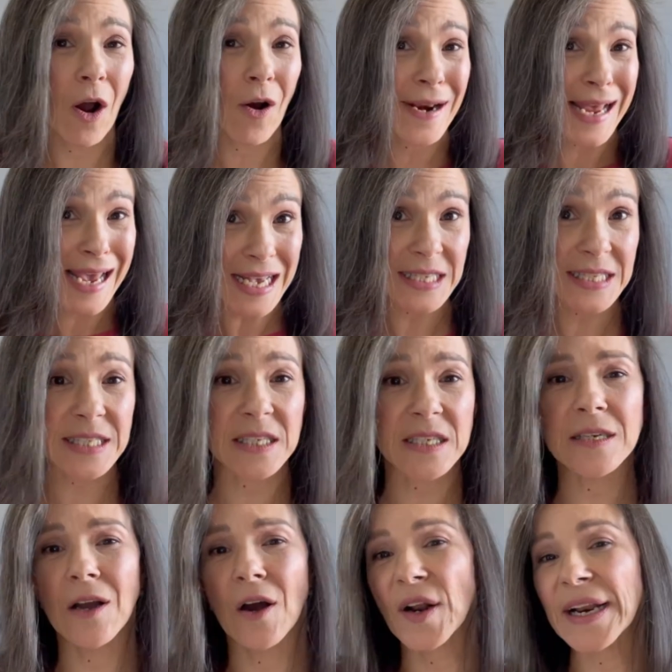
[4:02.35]
on
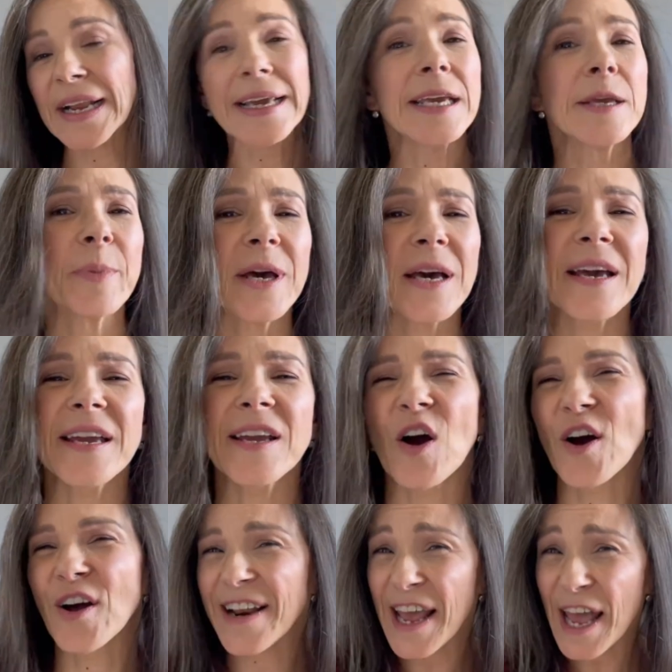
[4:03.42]
Etsy, on eBay,
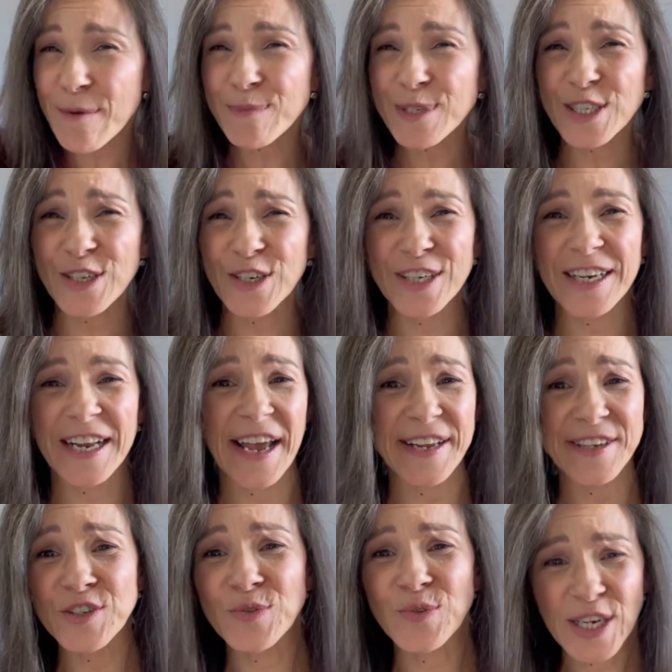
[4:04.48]
on Amazon,
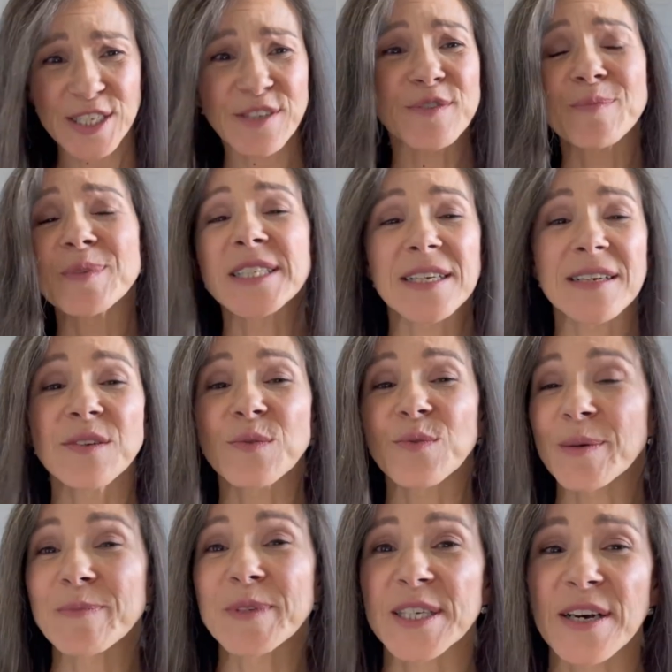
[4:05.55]
and direct from seller
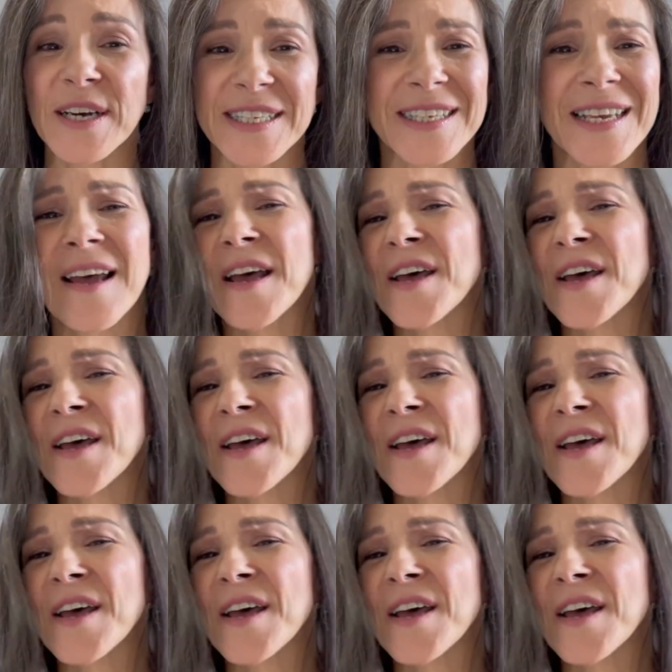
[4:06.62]
websites.